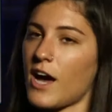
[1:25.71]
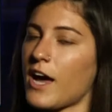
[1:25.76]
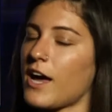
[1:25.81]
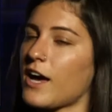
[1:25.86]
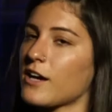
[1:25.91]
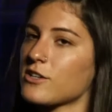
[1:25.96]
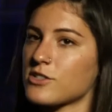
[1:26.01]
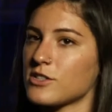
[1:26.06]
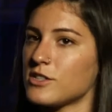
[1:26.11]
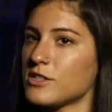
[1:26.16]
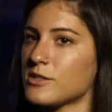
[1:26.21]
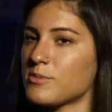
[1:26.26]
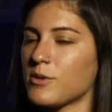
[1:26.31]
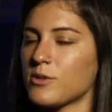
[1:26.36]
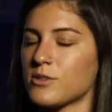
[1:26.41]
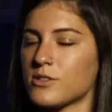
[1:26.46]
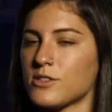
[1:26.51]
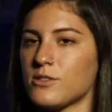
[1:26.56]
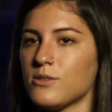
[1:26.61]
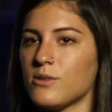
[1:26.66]
I actually
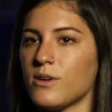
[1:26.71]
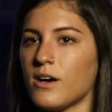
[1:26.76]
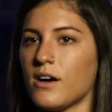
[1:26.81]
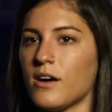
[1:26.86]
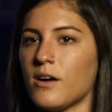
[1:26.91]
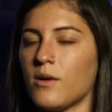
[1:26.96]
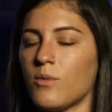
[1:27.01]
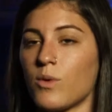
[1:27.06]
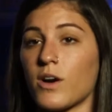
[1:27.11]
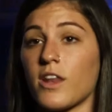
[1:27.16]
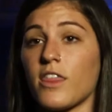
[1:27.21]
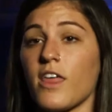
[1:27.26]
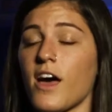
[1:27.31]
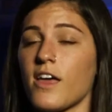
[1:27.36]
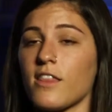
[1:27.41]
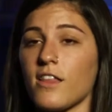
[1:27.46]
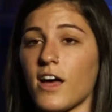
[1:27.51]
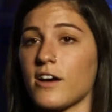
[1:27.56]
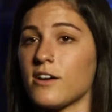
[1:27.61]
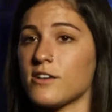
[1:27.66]
spoke to one of the
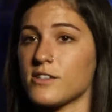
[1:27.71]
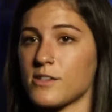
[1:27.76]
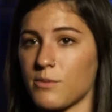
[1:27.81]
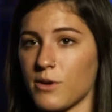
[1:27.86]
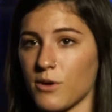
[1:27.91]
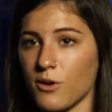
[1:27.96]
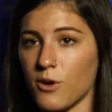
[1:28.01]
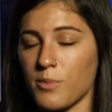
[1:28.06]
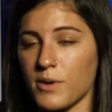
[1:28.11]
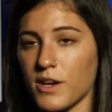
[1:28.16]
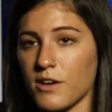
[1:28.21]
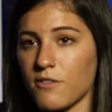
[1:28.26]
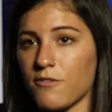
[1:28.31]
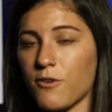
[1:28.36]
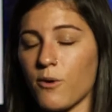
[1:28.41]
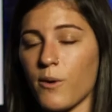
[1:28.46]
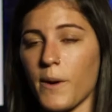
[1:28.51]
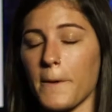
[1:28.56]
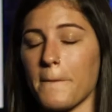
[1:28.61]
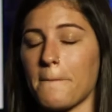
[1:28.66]
headliners that we were opening
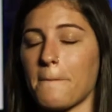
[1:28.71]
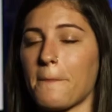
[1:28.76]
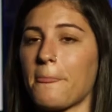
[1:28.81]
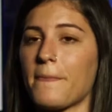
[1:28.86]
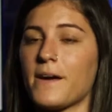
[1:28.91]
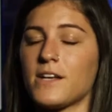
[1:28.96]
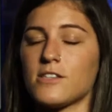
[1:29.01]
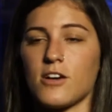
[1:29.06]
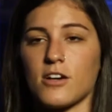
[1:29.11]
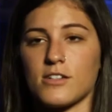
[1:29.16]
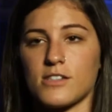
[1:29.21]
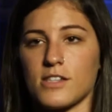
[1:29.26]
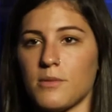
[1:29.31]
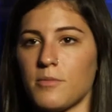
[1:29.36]
for, and I talked to